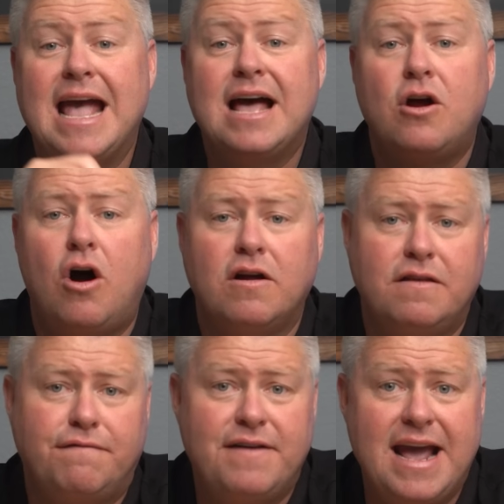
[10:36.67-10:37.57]
and are
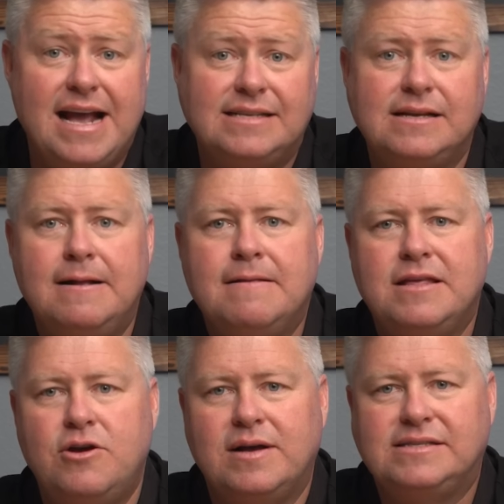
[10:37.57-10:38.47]
the phase
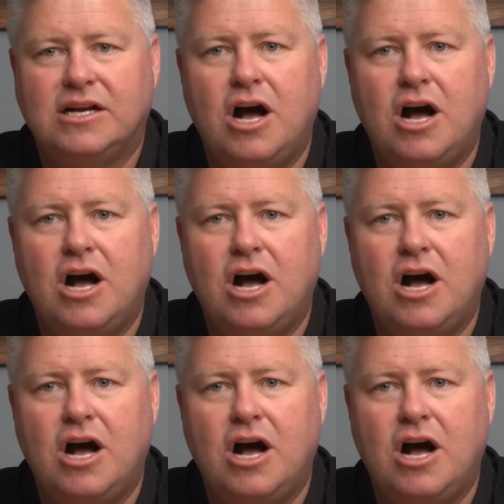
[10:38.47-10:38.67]
the U.S.